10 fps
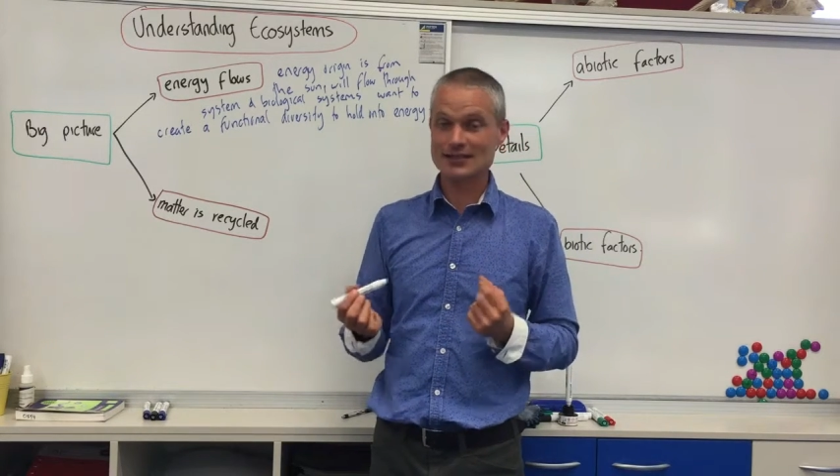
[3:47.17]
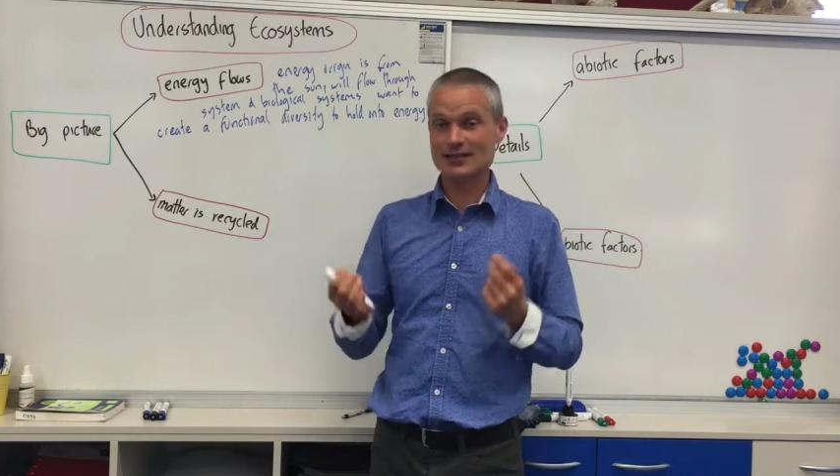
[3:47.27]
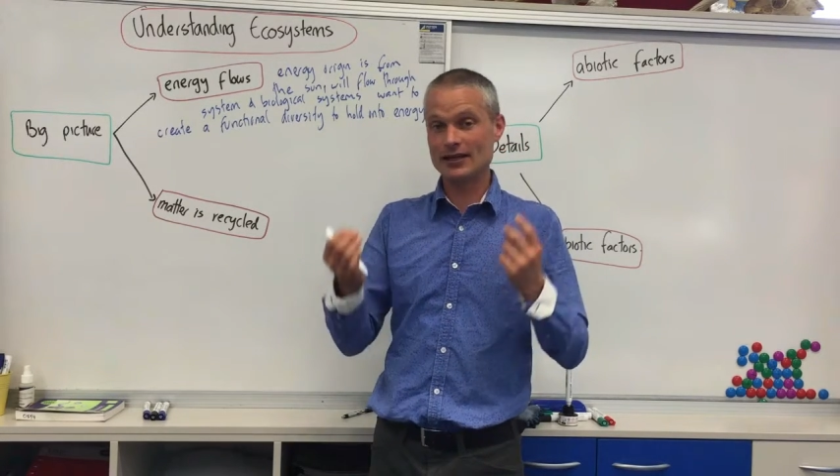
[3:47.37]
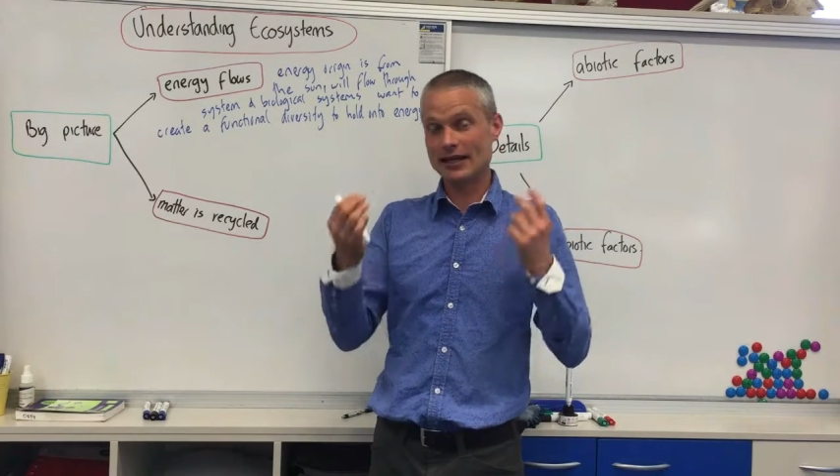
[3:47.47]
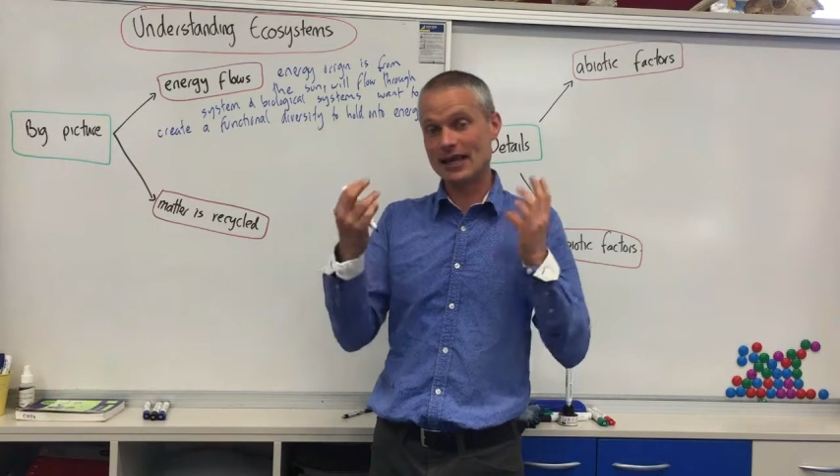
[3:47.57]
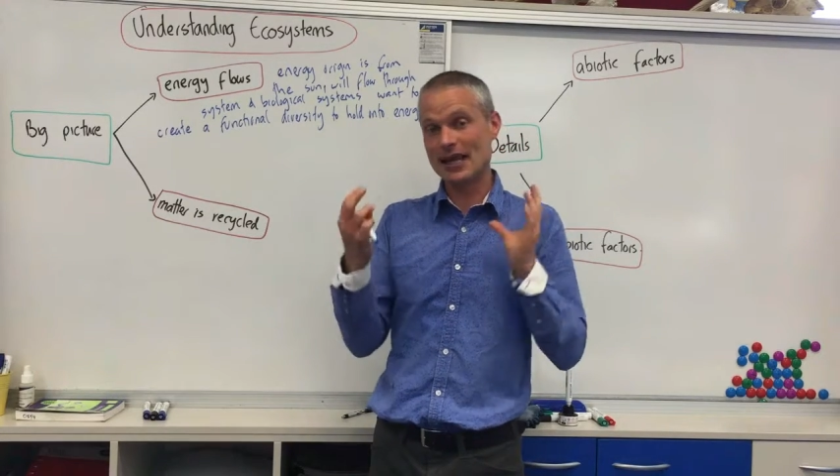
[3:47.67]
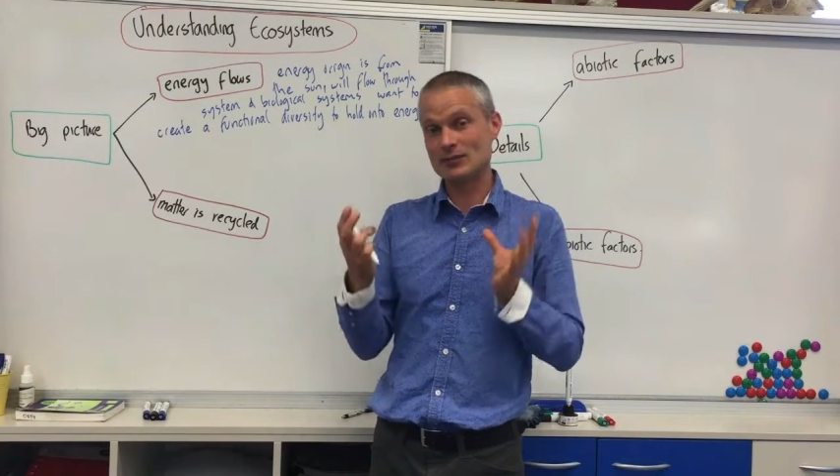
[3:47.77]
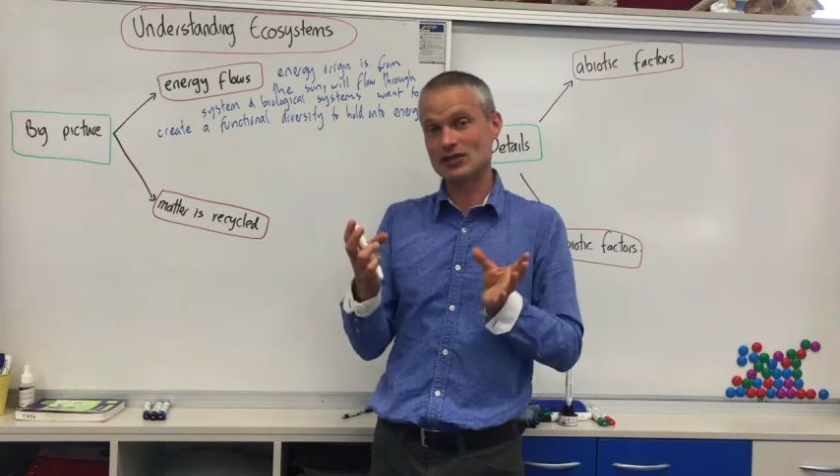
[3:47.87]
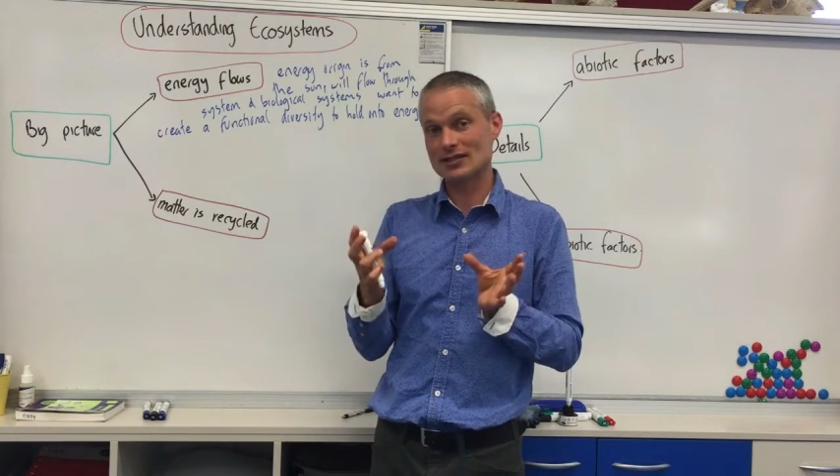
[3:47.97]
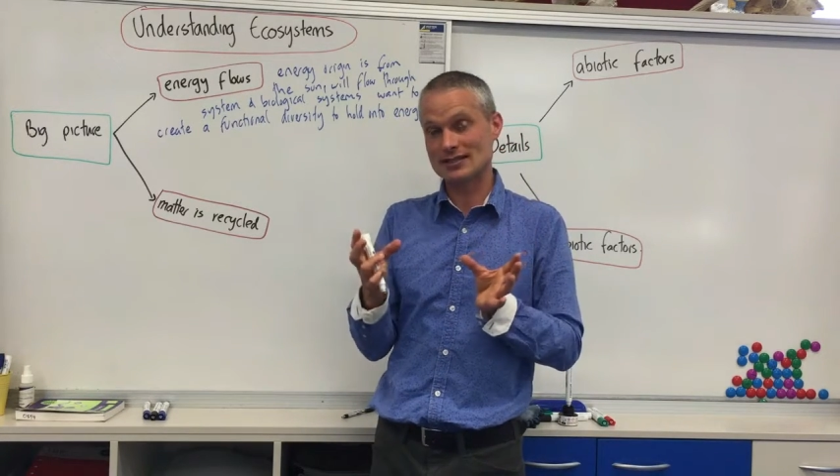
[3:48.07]
so to
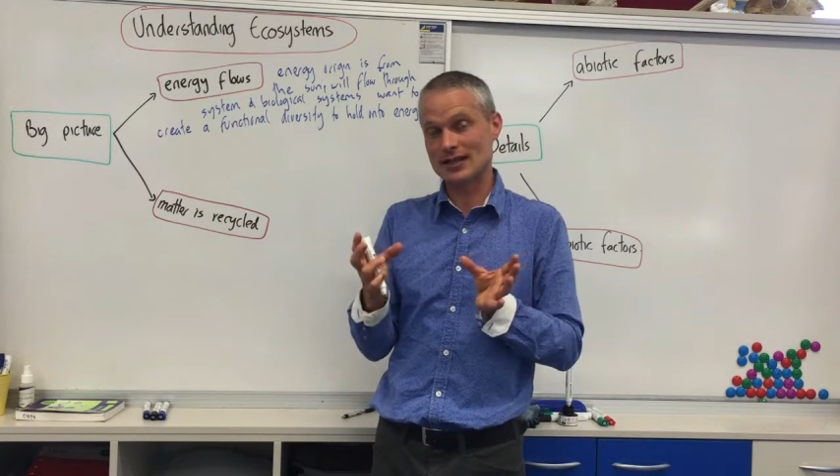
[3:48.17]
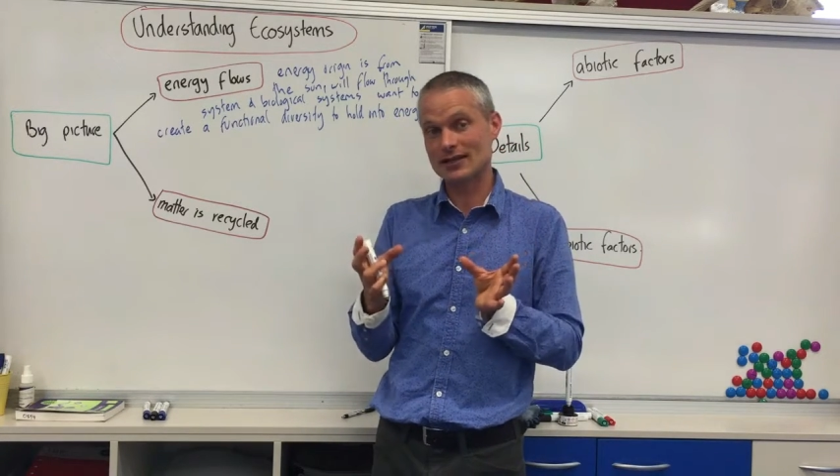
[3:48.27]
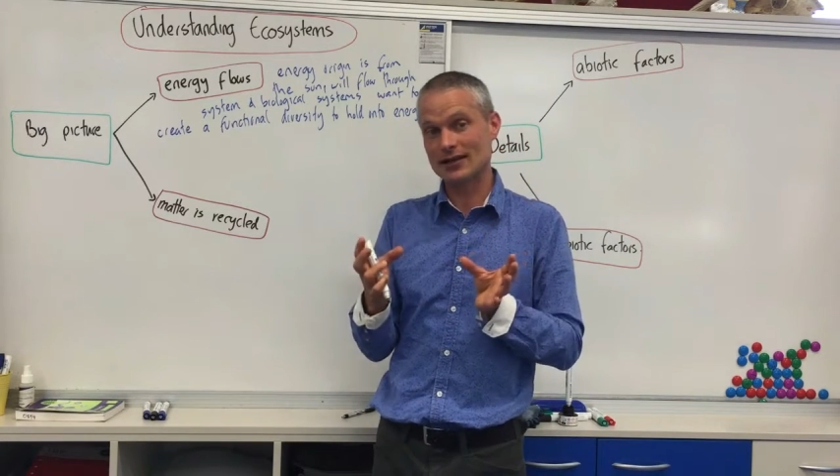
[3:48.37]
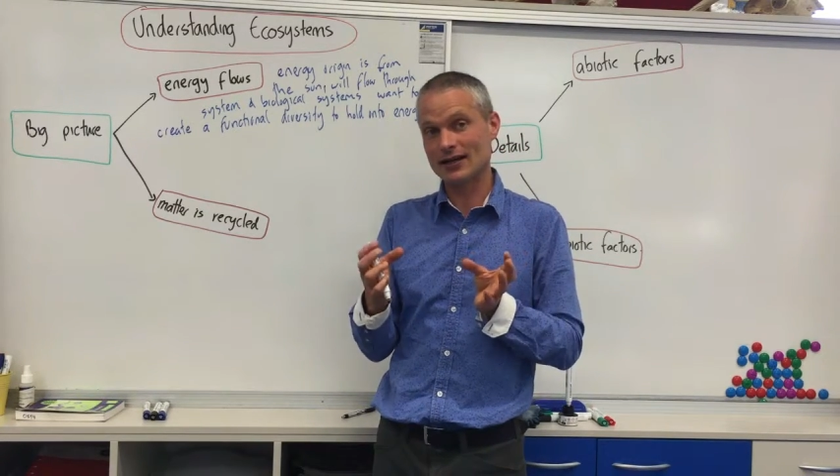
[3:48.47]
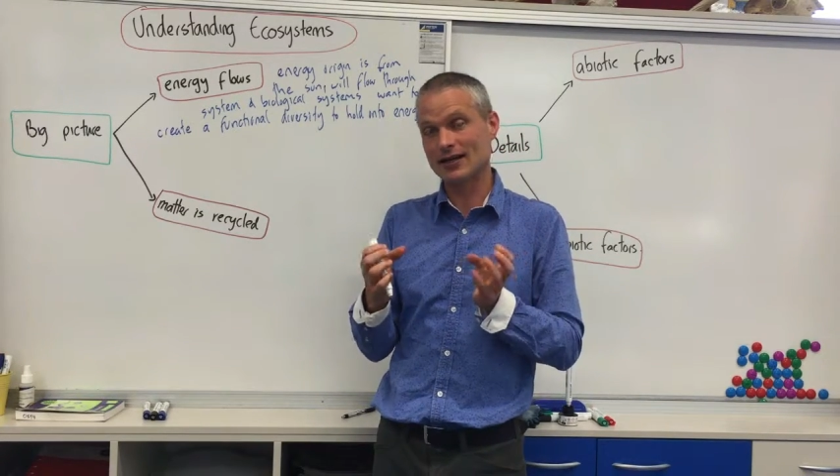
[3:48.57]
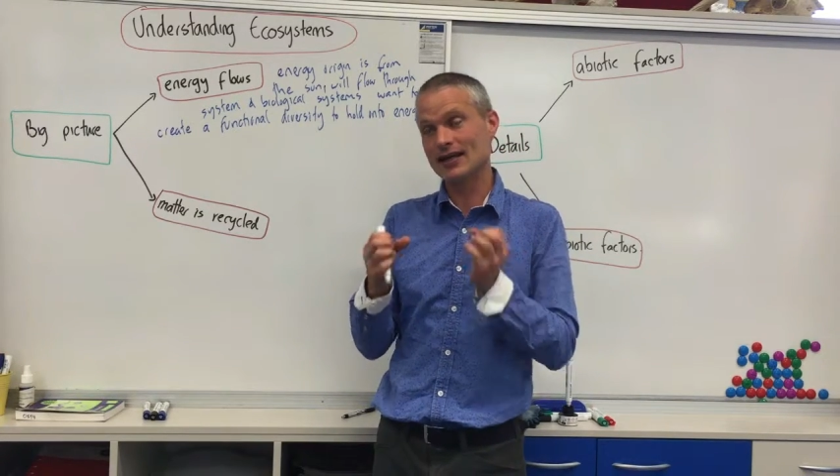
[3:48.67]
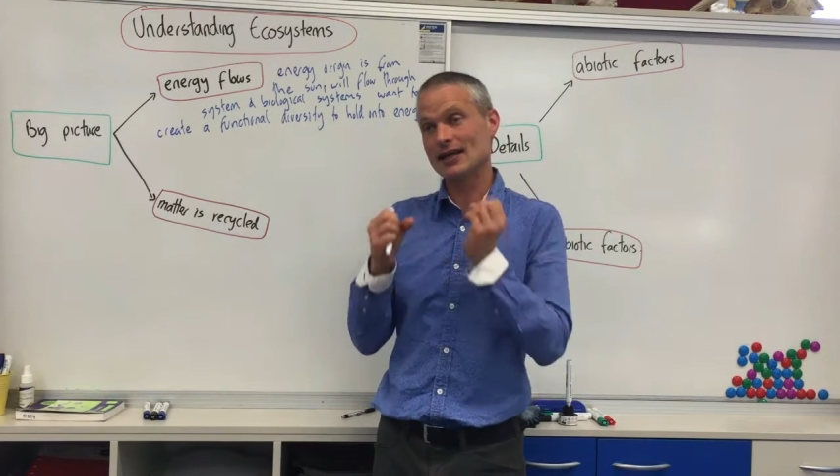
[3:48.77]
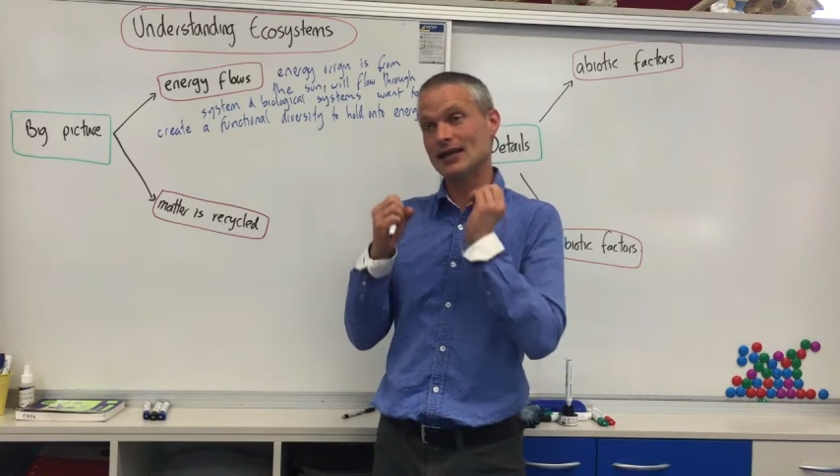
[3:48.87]
capture sunlight